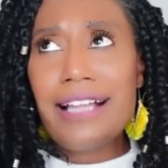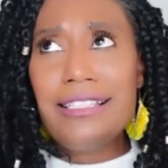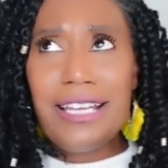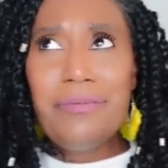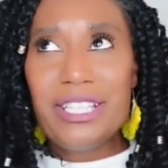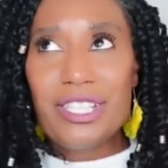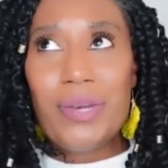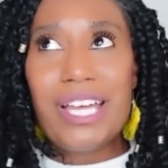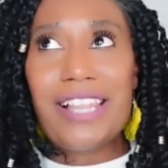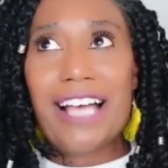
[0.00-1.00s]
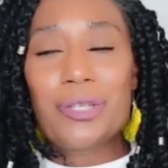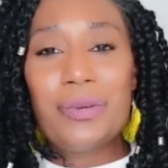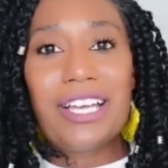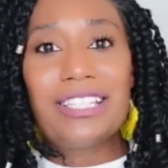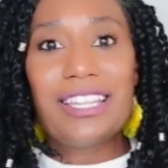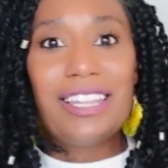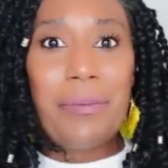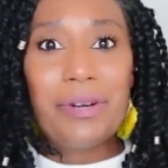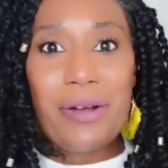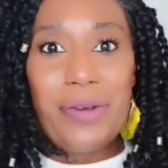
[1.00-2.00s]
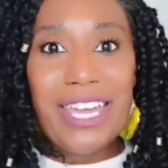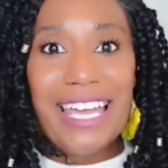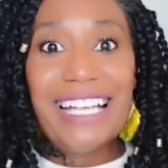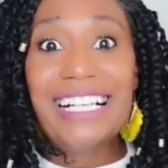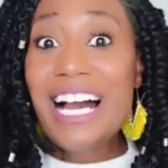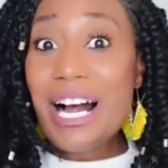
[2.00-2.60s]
I did miss a week last week because of Labor Day weekend,